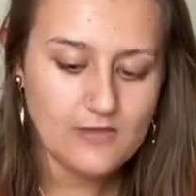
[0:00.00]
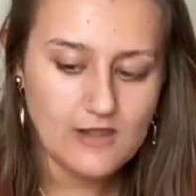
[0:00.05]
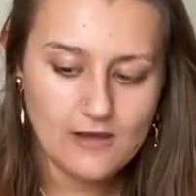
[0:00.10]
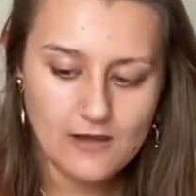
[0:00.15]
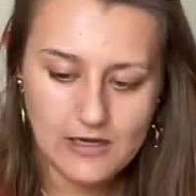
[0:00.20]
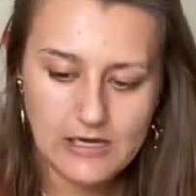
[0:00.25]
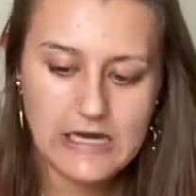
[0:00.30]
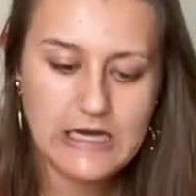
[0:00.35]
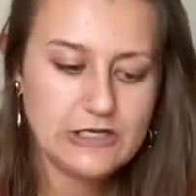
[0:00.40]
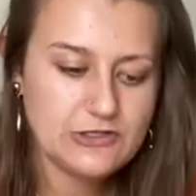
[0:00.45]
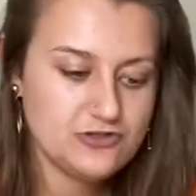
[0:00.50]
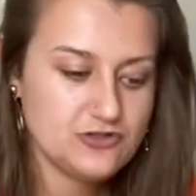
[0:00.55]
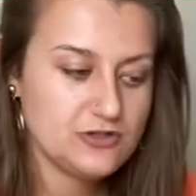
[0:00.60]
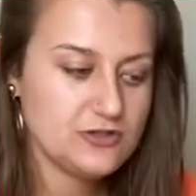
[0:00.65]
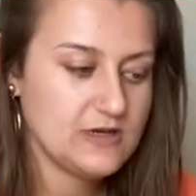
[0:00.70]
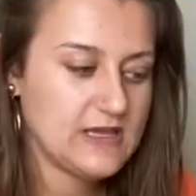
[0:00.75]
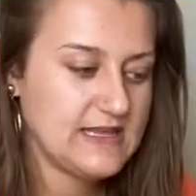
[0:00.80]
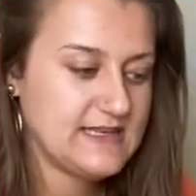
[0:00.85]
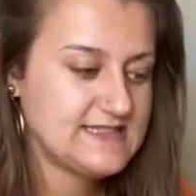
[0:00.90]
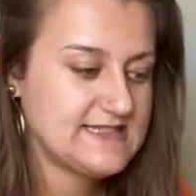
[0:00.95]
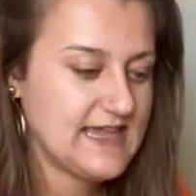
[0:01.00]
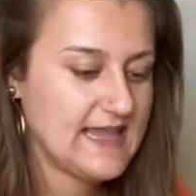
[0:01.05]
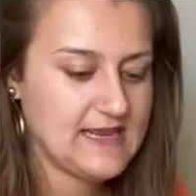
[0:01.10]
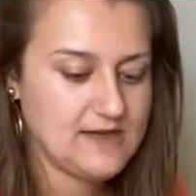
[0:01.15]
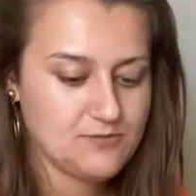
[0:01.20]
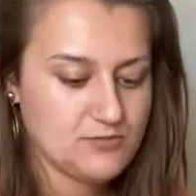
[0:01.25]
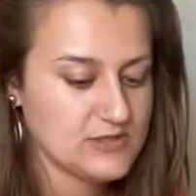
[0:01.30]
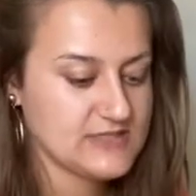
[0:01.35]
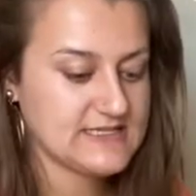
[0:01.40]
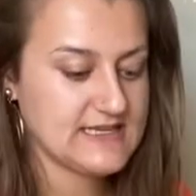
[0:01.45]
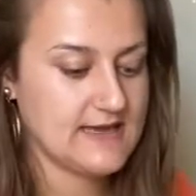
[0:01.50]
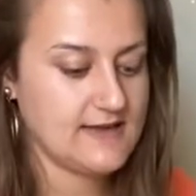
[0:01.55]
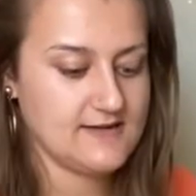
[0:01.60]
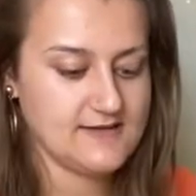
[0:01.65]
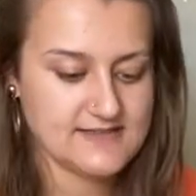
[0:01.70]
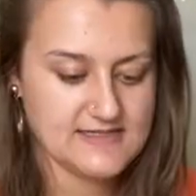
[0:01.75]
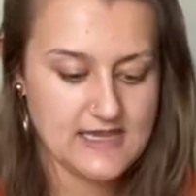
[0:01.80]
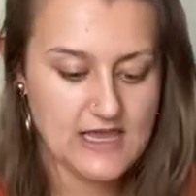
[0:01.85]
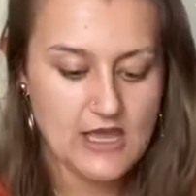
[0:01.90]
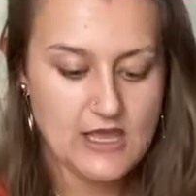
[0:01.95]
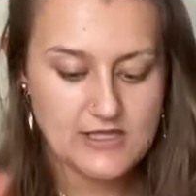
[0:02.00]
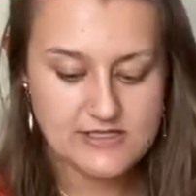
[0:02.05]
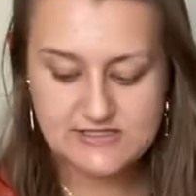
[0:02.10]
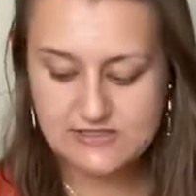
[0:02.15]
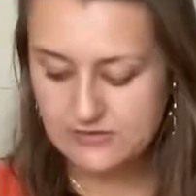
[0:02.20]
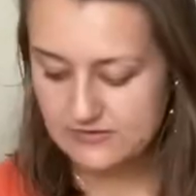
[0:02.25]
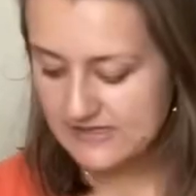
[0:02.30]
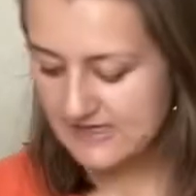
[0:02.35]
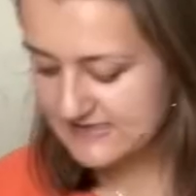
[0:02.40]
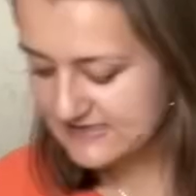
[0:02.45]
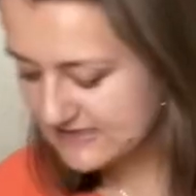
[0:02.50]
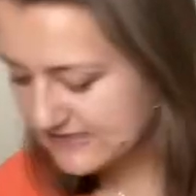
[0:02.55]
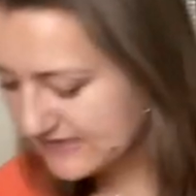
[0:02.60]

110%. So let's